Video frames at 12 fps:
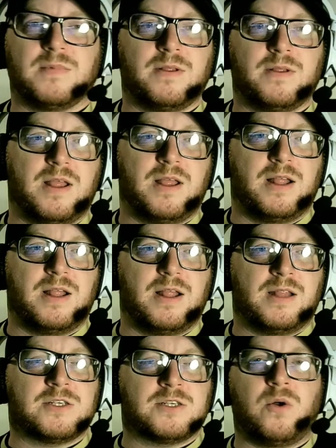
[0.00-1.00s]
let's hold out
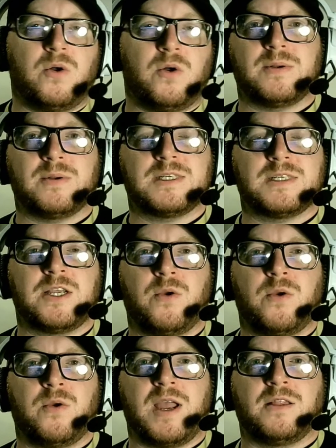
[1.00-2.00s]
and see who we get in the
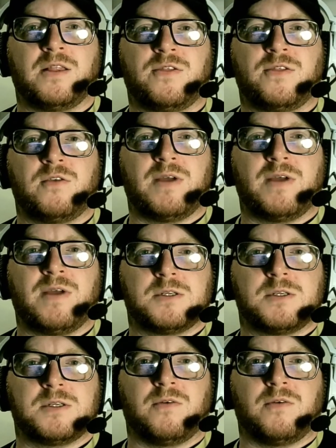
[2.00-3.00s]
third round tomorrow.
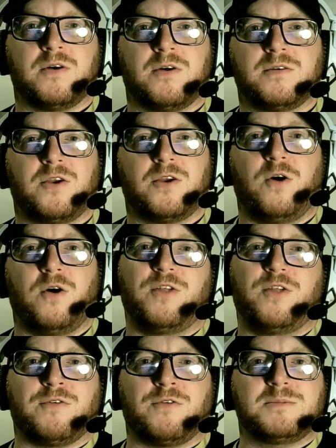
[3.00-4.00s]
And hopefully Grimsby
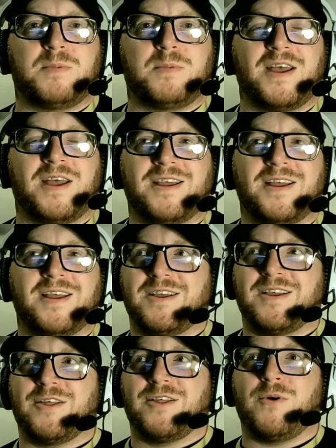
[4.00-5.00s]
throw out
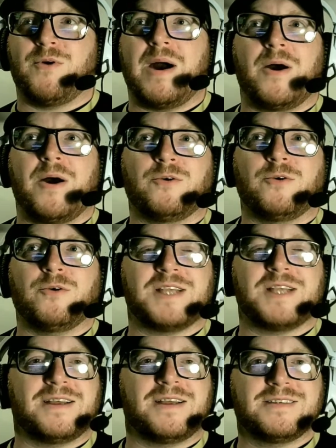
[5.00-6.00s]
an upset
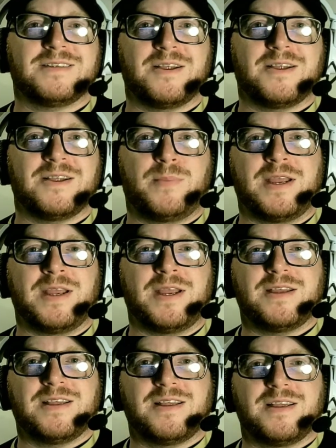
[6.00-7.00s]
and beat
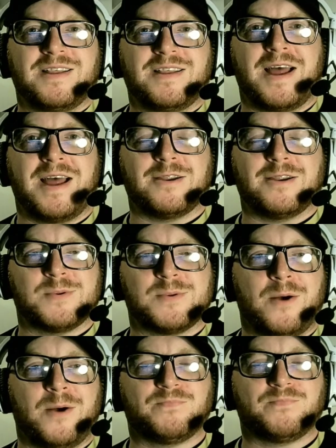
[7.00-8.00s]
United as well.
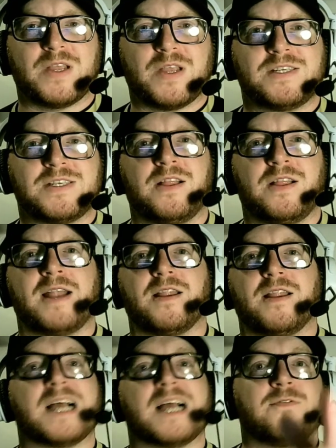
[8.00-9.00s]
Until then, thanks for
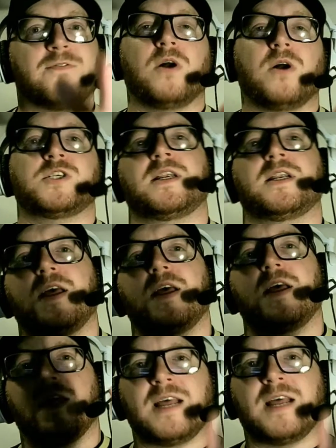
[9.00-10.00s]
watching. Thanks for
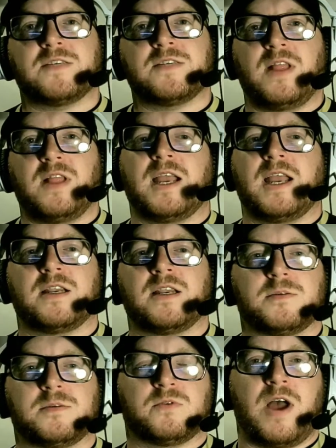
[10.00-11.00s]
liking and
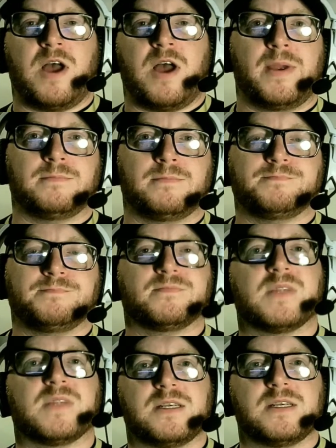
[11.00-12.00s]
subscribing. See
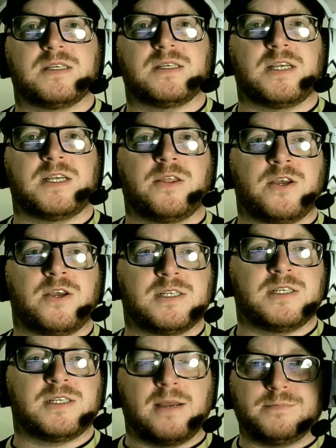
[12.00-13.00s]
you Thursday.
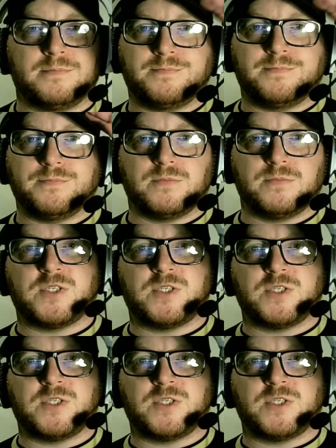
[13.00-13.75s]
Ciao for now.